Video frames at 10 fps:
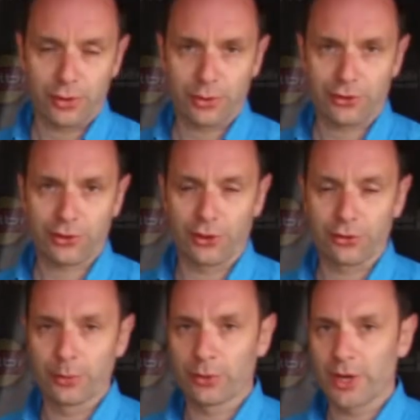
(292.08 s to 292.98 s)
the
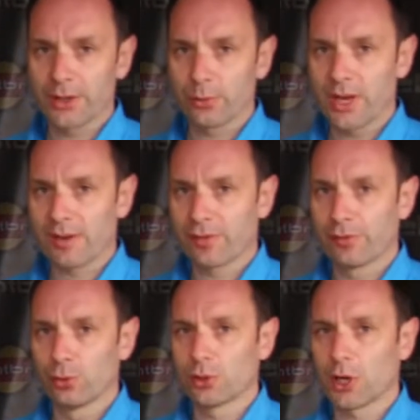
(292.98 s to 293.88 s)
cross-country brake we have a
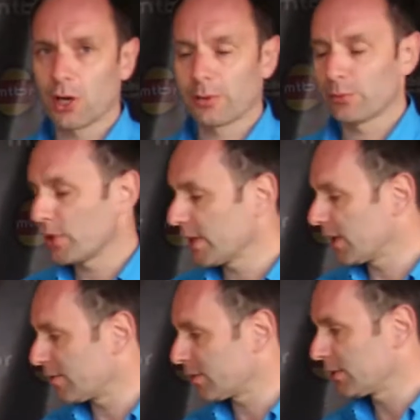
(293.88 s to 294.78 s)
full carbon brake
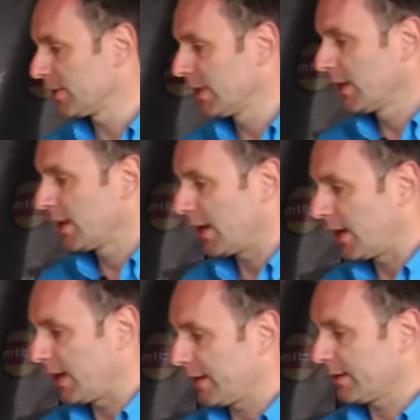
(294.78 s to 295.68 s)
lever.
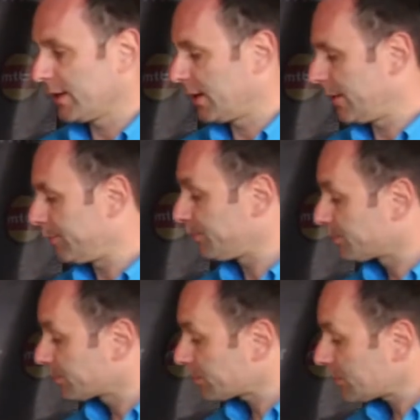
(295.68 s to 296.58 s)
And
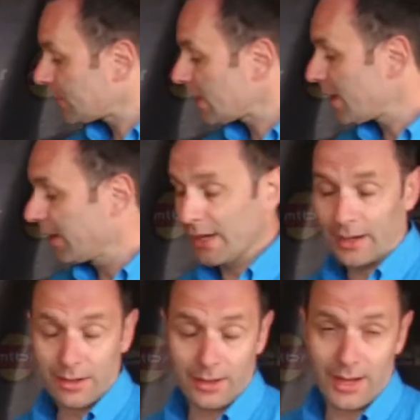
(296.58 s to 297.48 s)

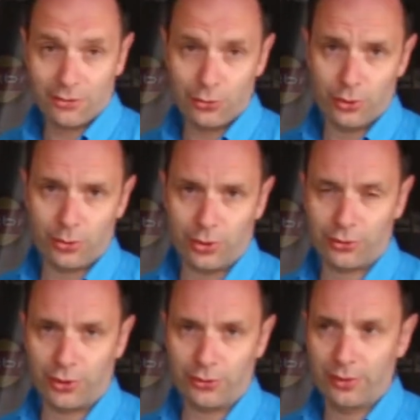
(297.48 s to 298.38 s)
Then next to the
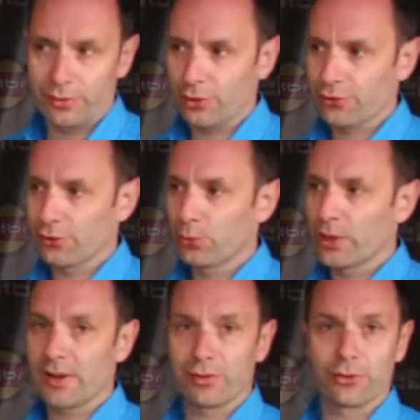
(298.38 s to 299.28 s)
cross-country version,
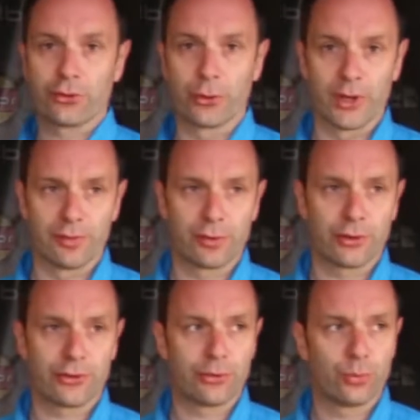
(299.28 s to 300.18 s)
we have a trail
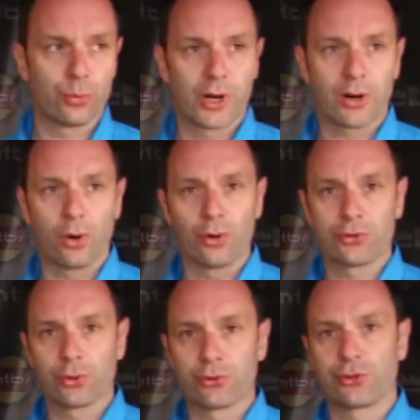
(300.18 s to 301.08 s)
version where
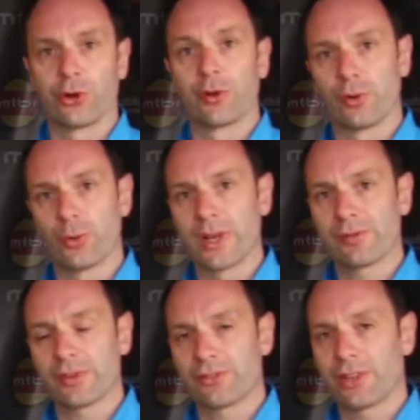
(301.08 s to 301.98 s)
also servo
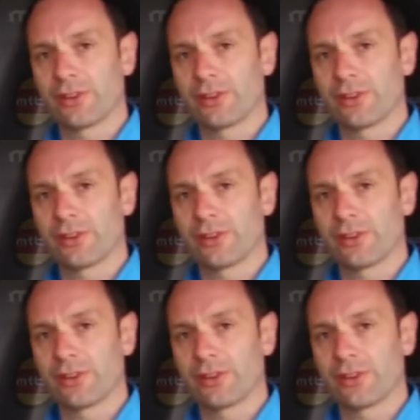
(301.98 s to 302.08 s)
wave is